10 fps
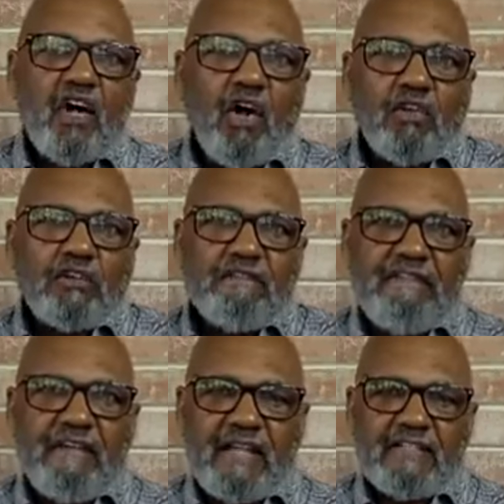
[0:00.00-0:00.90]

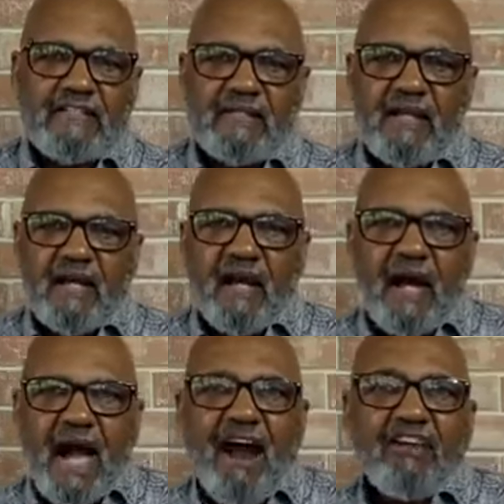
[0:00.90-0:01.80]
cultivates
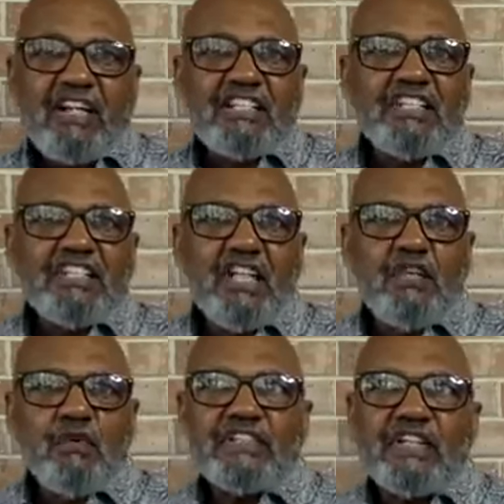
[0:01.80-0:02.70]
our
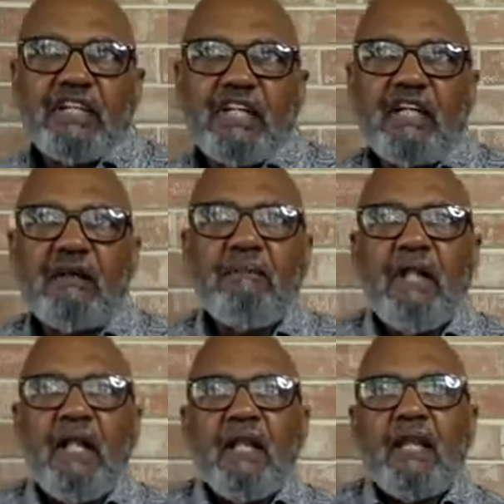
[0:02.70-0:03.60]
continuance in Him,
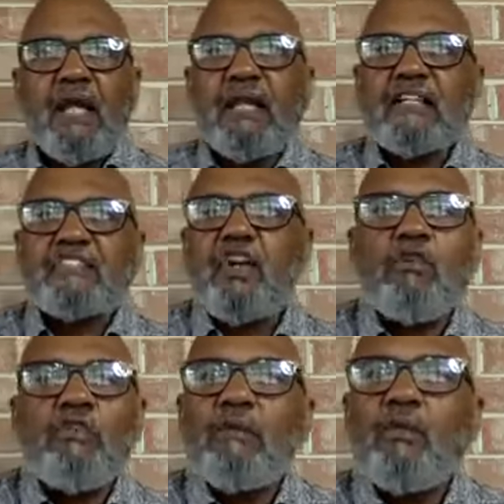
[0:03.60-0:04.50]
letting us
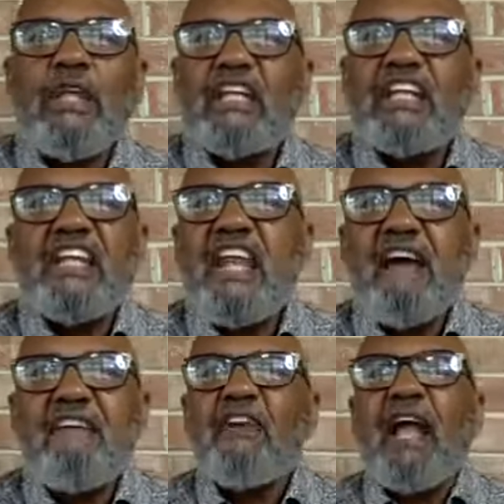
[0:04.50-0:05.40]
know that we can
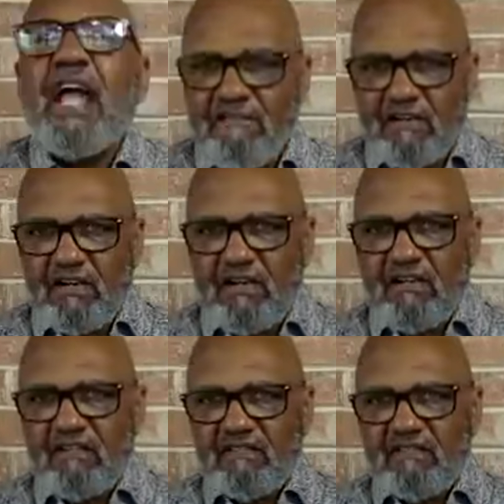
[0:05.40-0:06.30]
never, ever
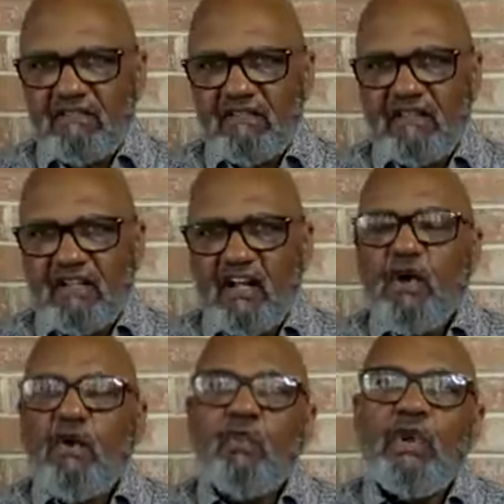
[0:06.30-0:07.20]

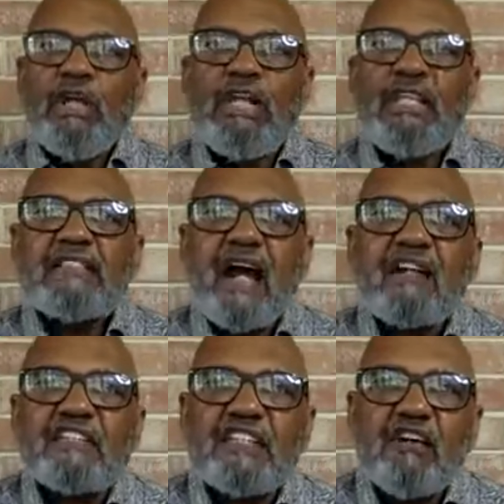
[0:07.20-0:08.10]
release
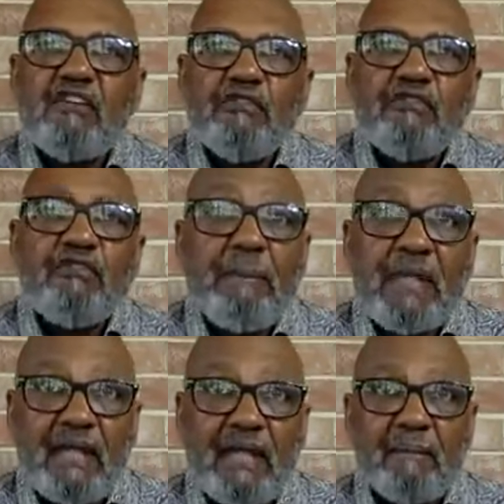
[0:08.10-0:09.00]
ourselves
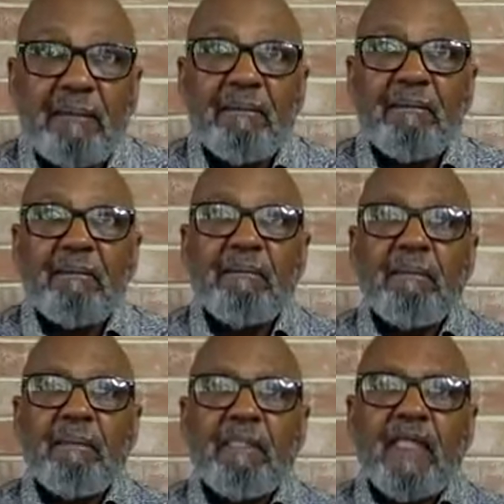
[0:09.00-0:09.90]
from Him.
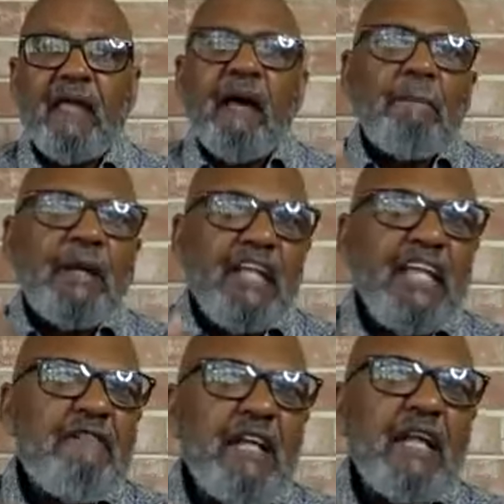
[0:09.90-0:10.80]
But
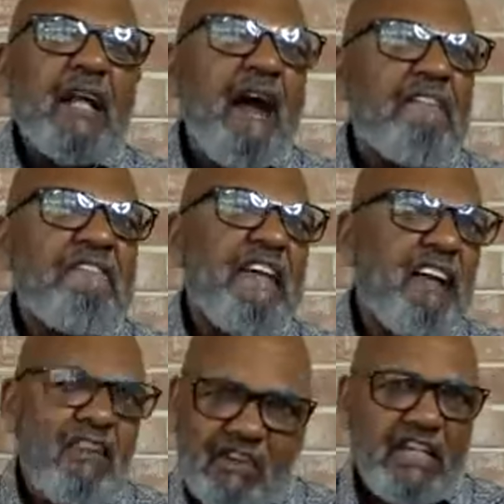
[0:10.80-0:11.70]
even in our
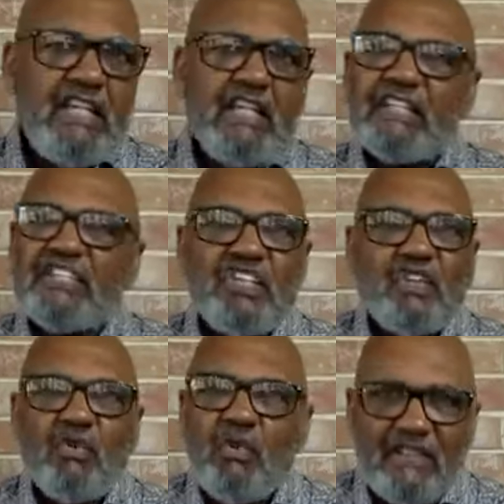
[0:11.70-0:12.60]
failure, He is
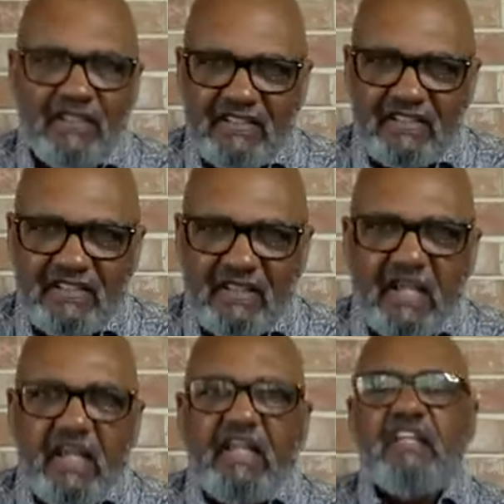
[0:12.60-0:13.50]
still with us.
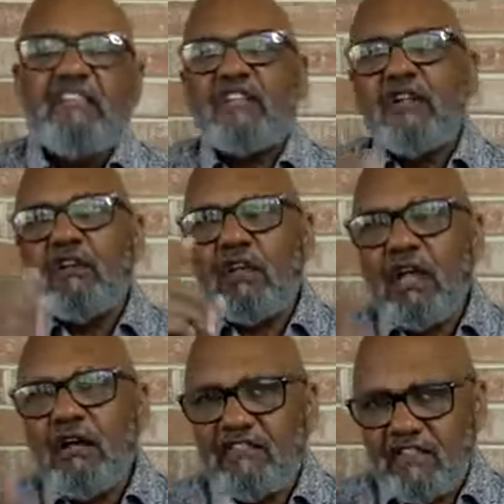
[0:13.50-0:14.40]
He still
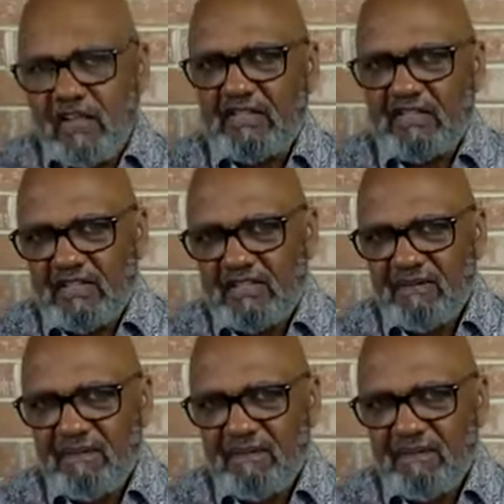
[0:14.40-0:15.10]
loves us.